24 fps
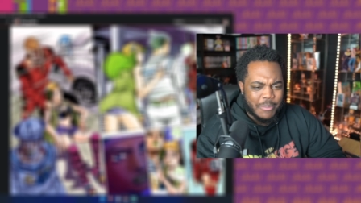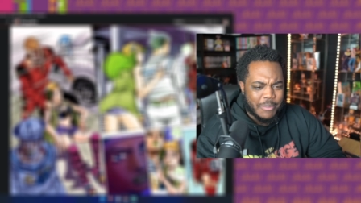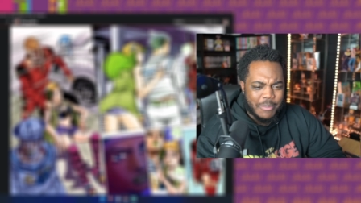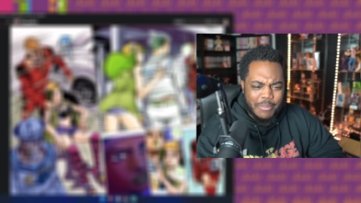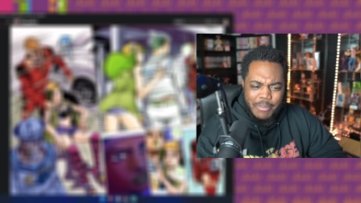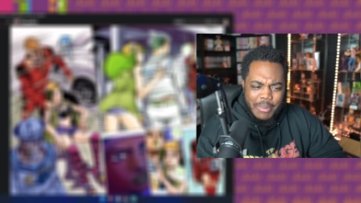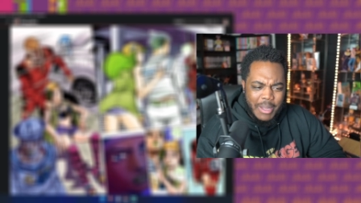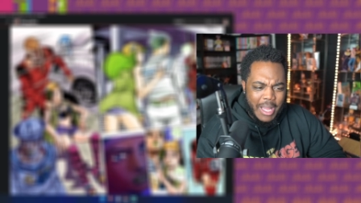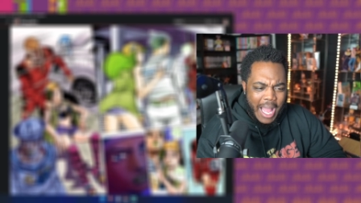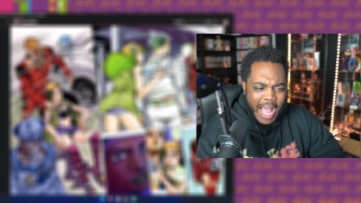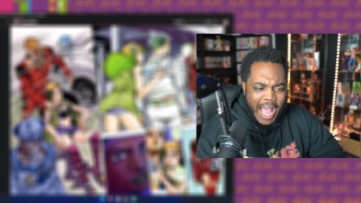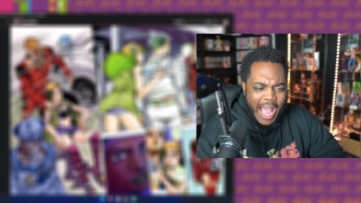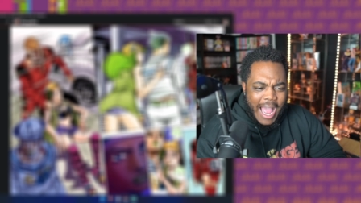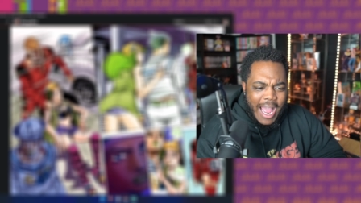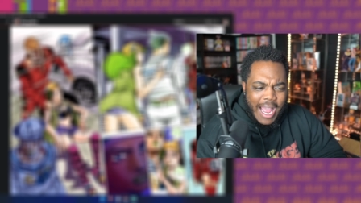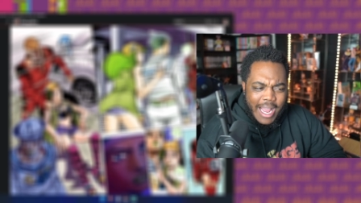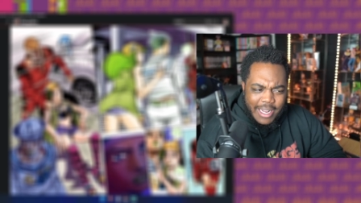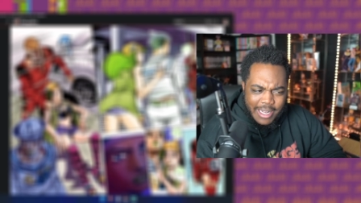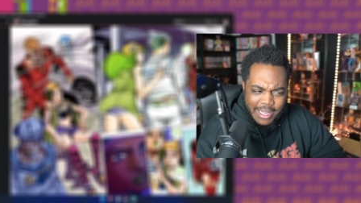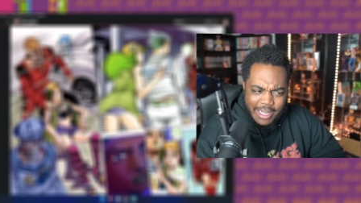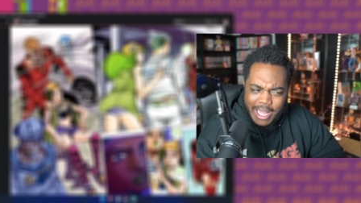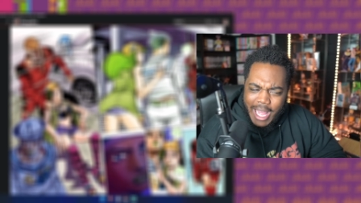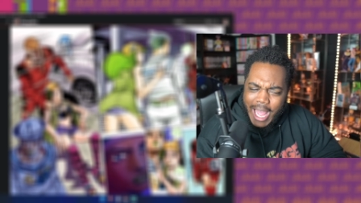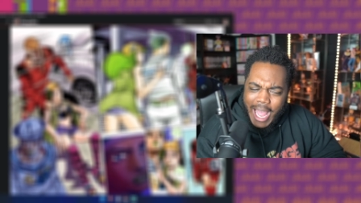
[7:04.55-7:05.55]
But I,
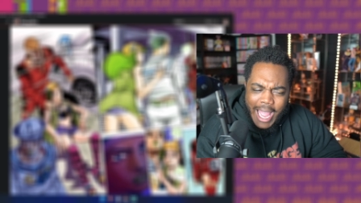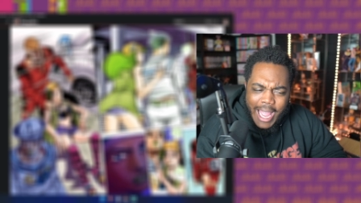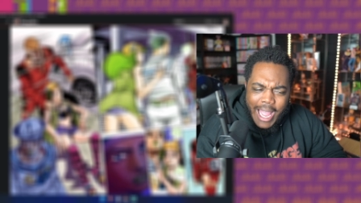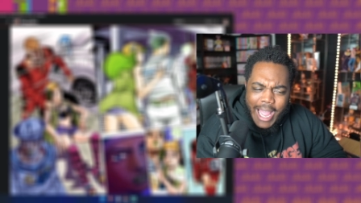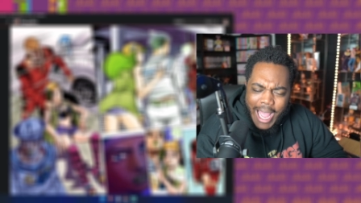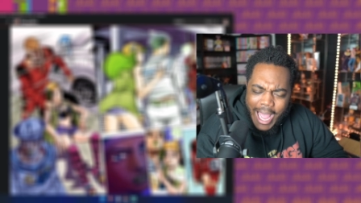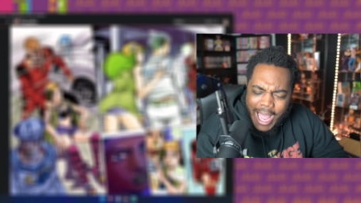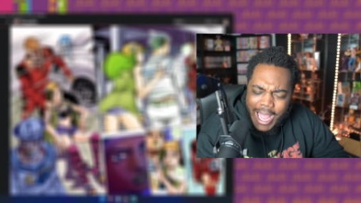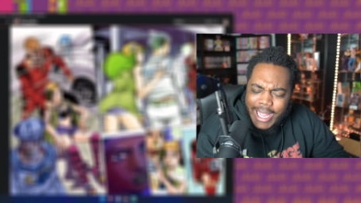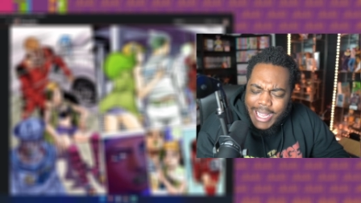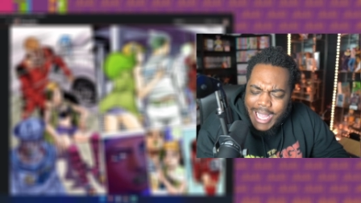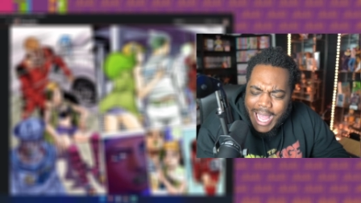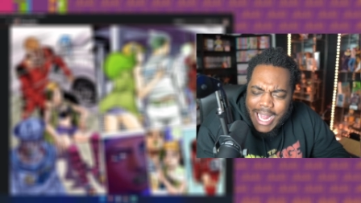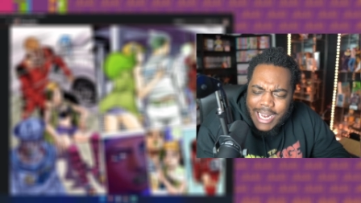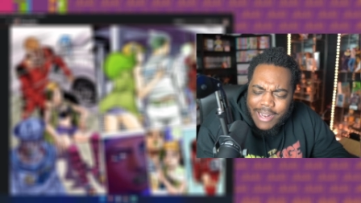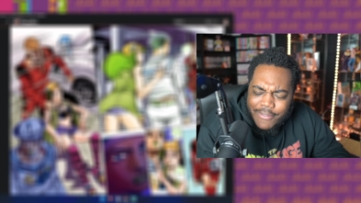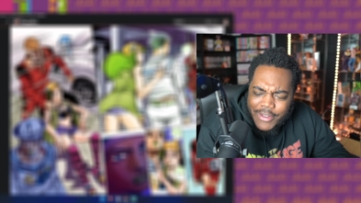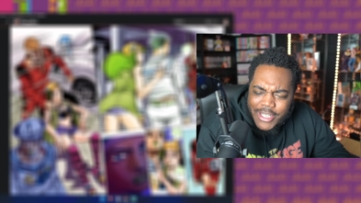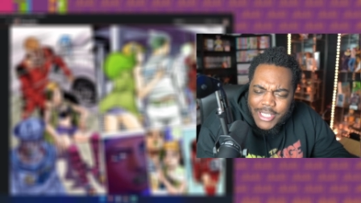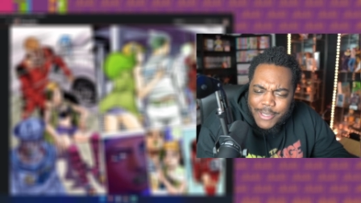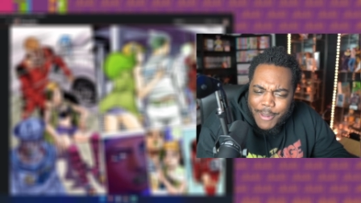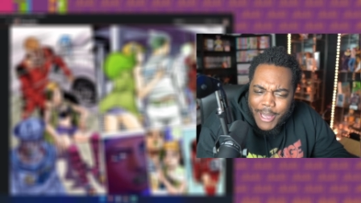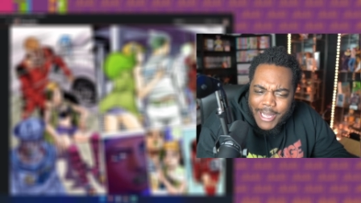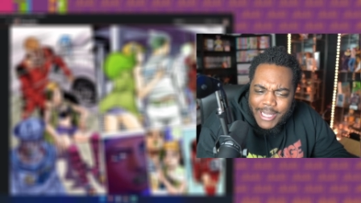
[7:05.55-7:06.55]
I, I kind of
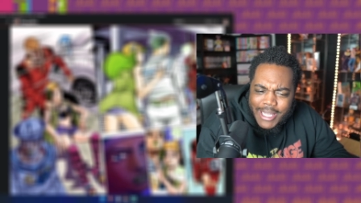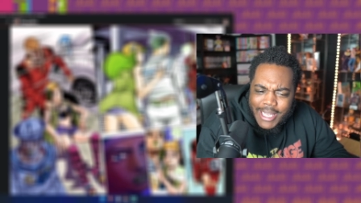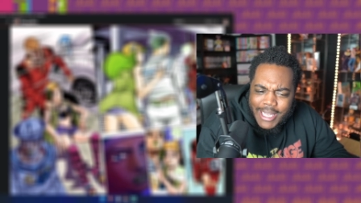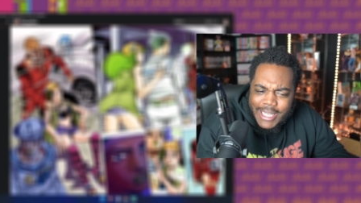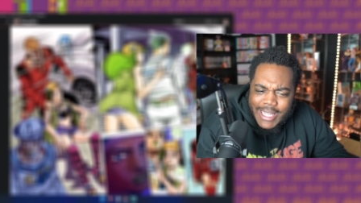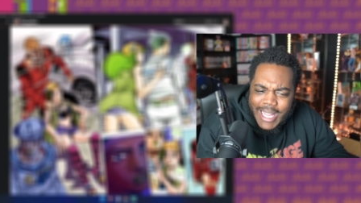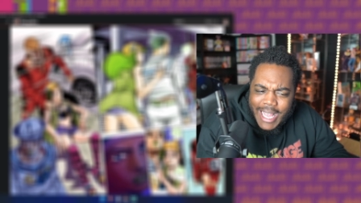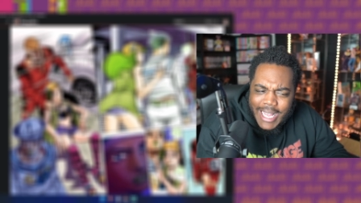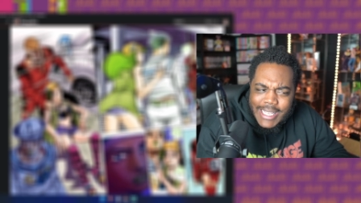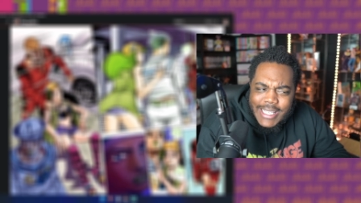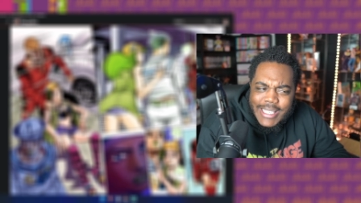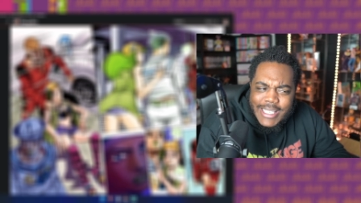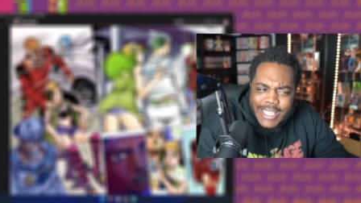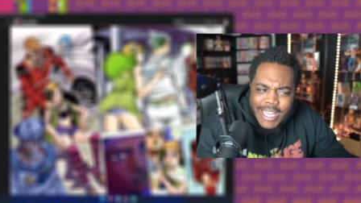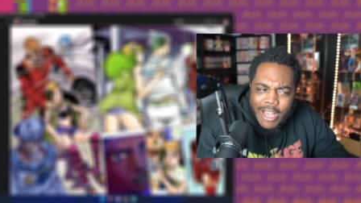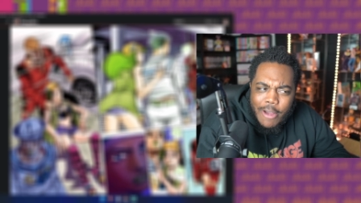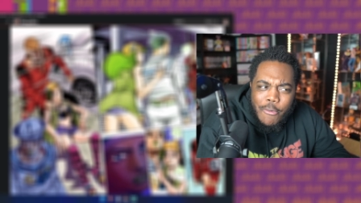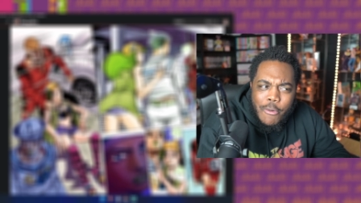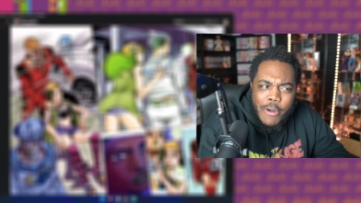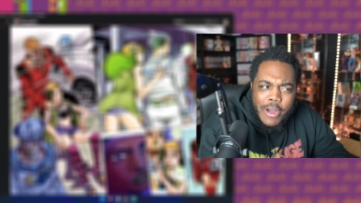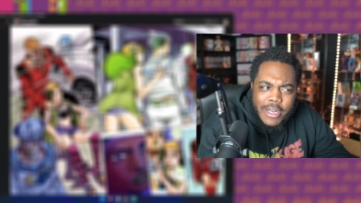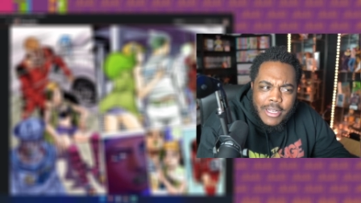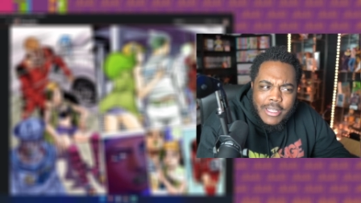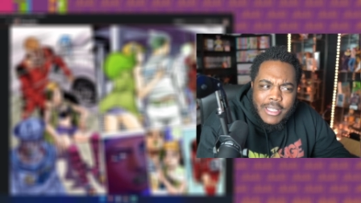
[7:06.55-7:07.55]
expected that
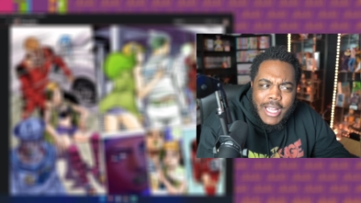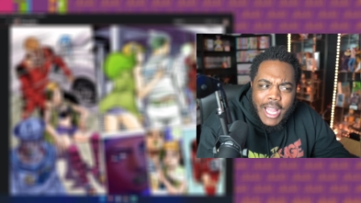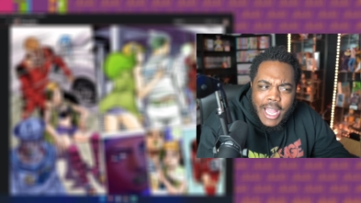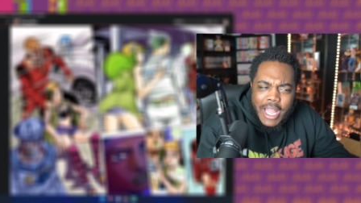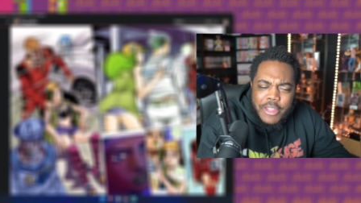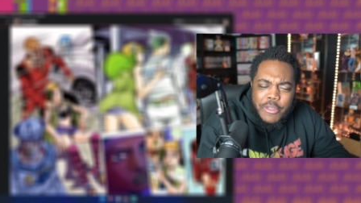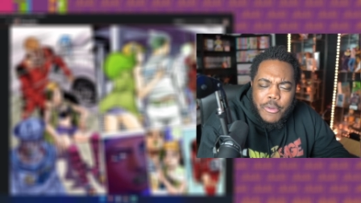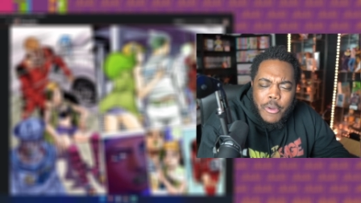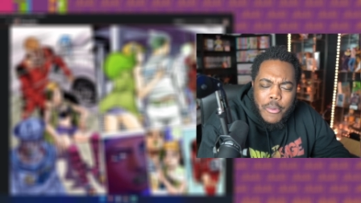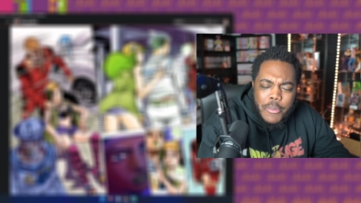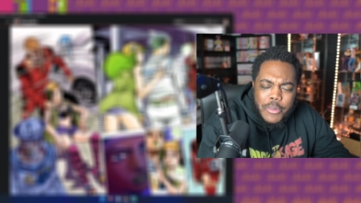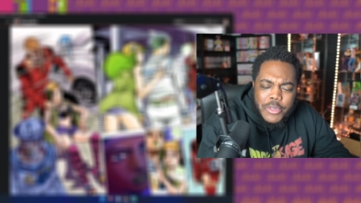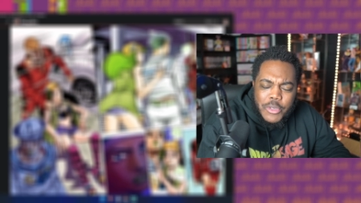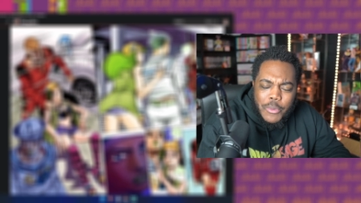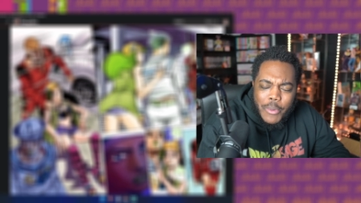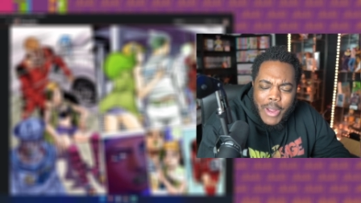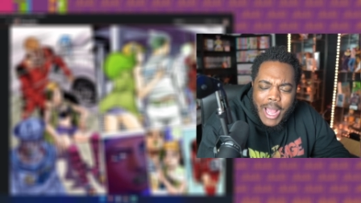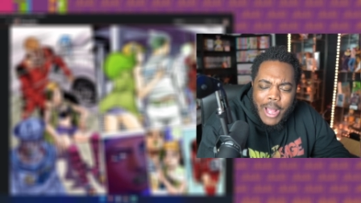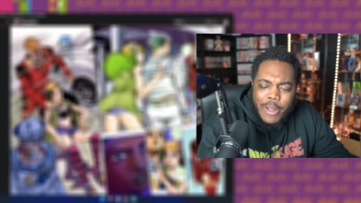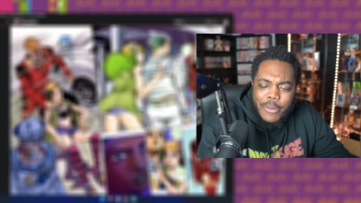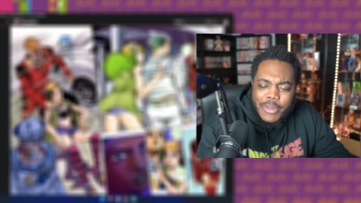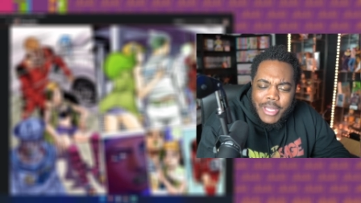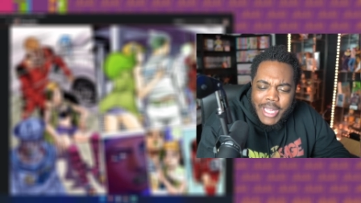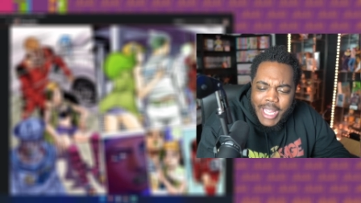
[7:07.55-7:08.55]
someone, the other one was
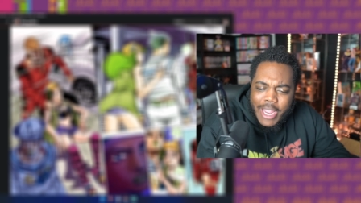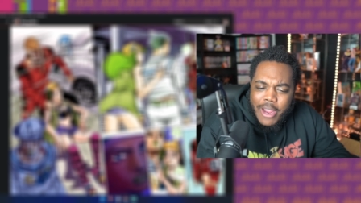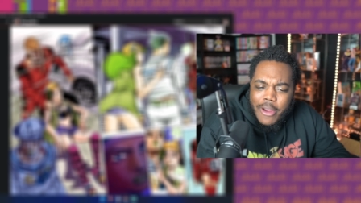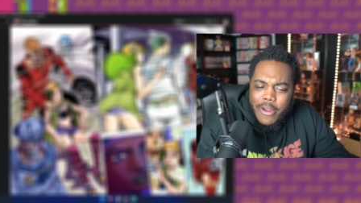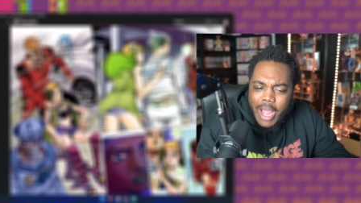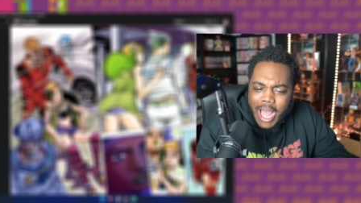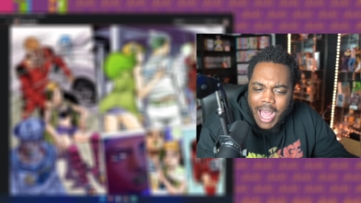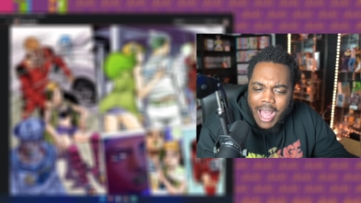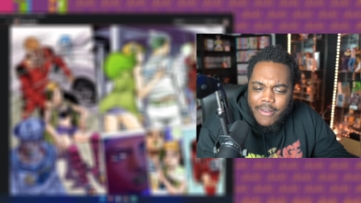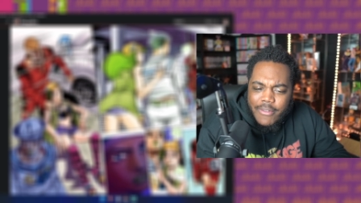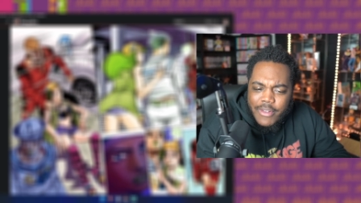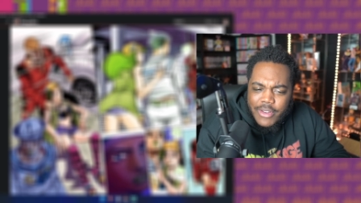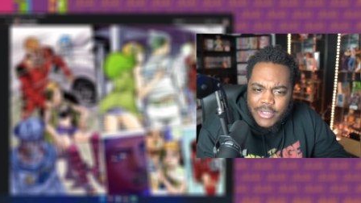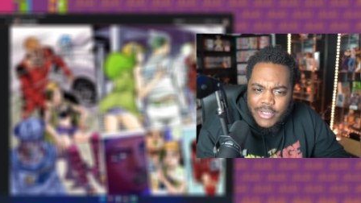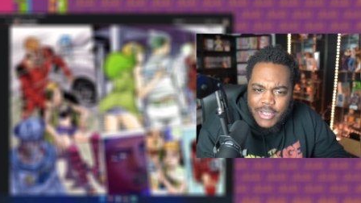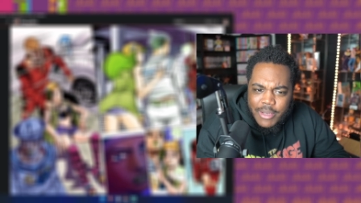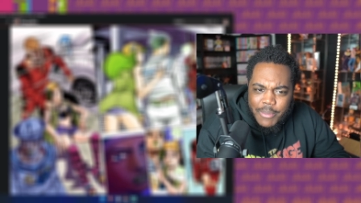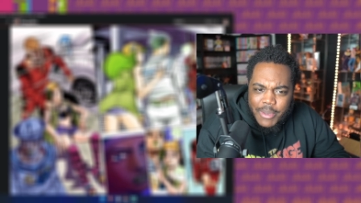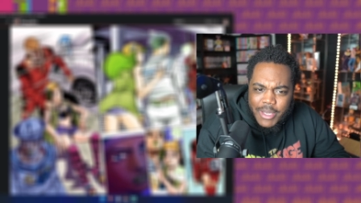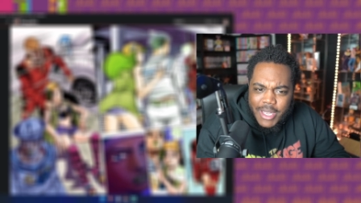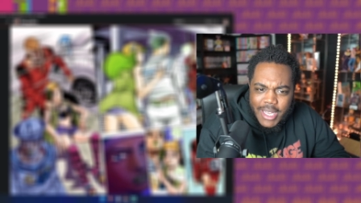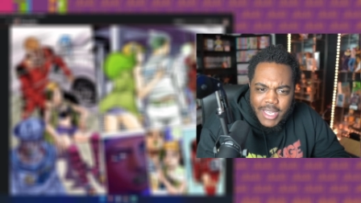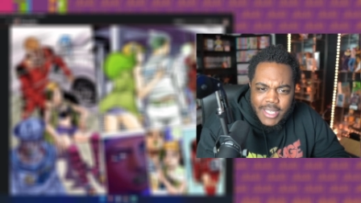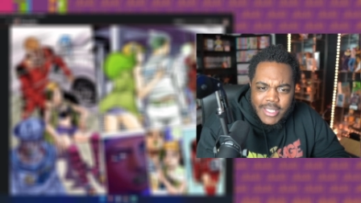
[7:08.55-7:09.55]
around near, obviously,
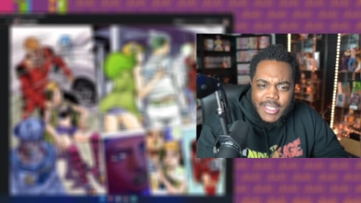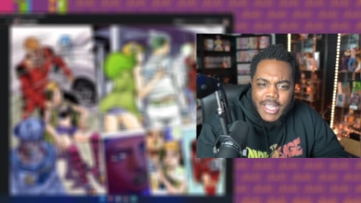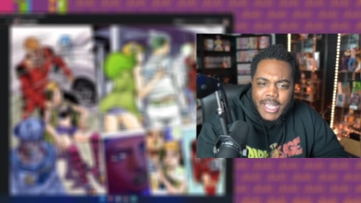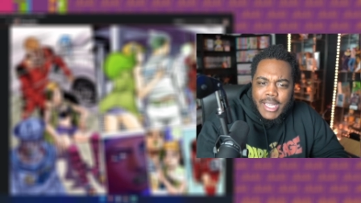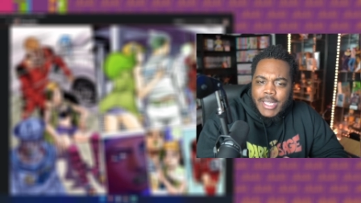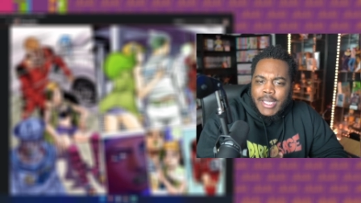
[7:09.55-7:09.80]
because